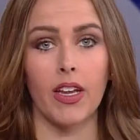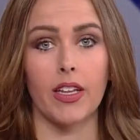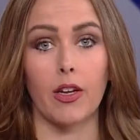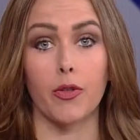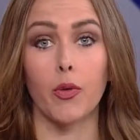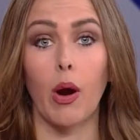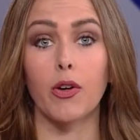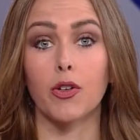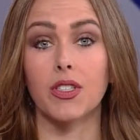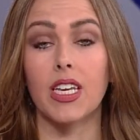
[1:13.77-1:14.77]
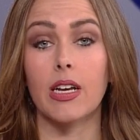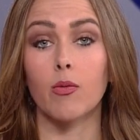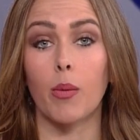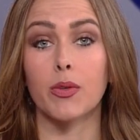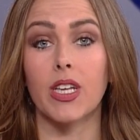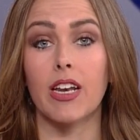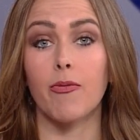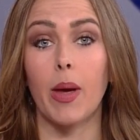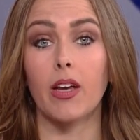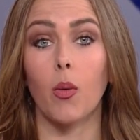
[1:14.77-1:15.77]
Now, throughout her sit in, Representative
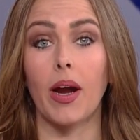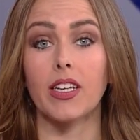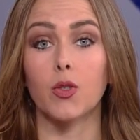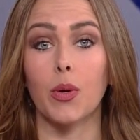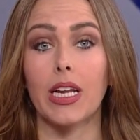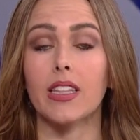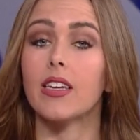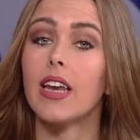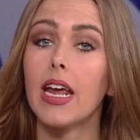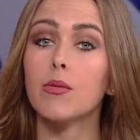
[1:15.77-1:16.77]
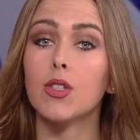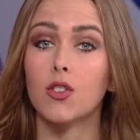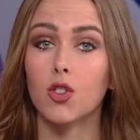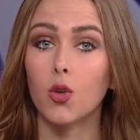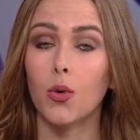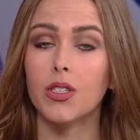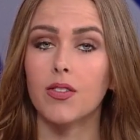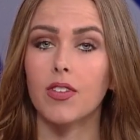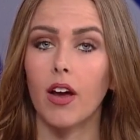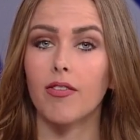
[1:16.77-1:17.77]
Maye Quade is reading the names and stories
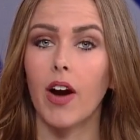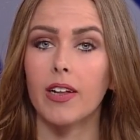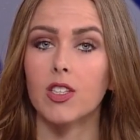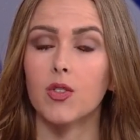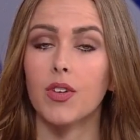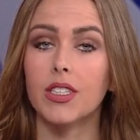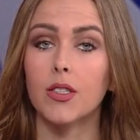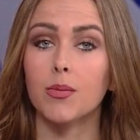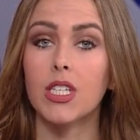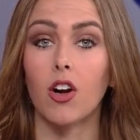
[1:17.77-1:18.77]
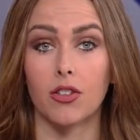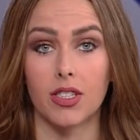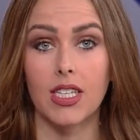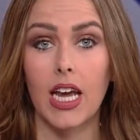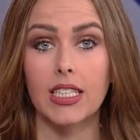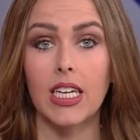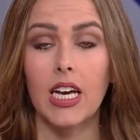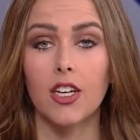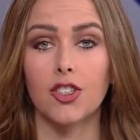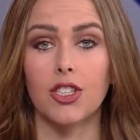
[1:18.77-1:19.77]
of gun violence victims in our state.
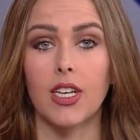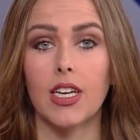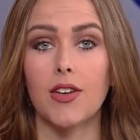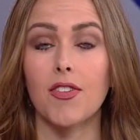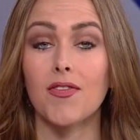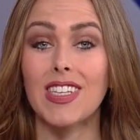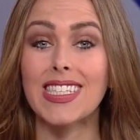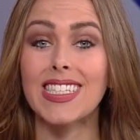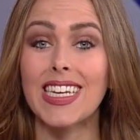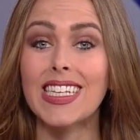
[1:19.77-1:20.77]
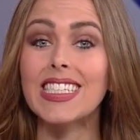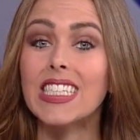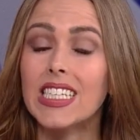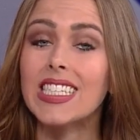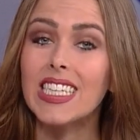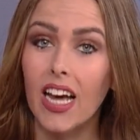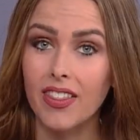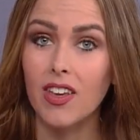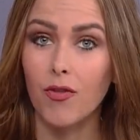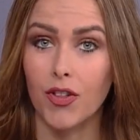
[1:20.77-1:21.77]
She said even if this sit in does
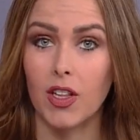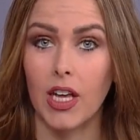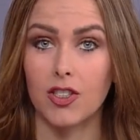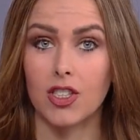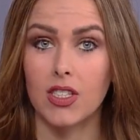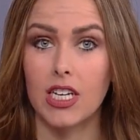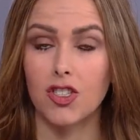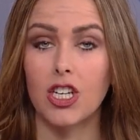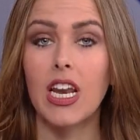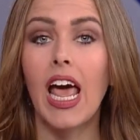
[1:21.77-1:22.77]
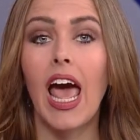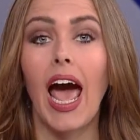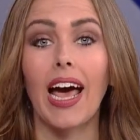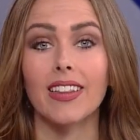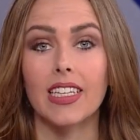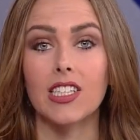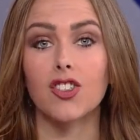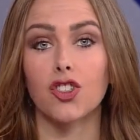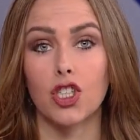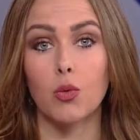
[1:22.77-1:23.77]
nothing for the legislation, at
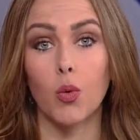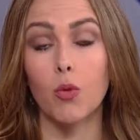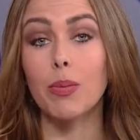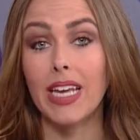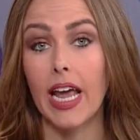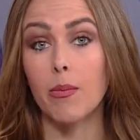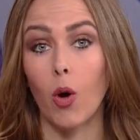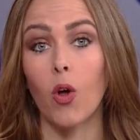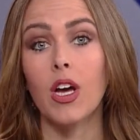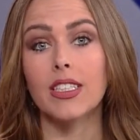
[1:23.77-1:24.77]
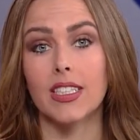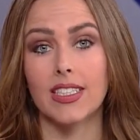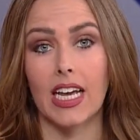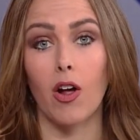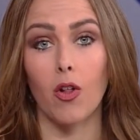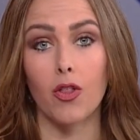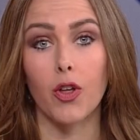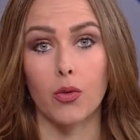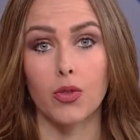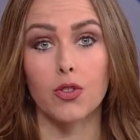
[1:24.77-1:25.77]
least she will be able to tell
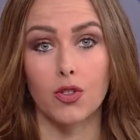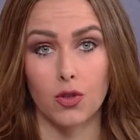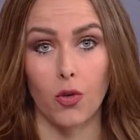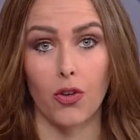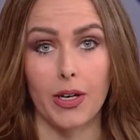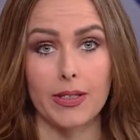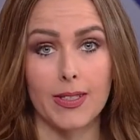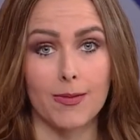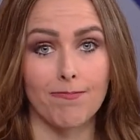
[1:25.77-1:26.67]
those stories.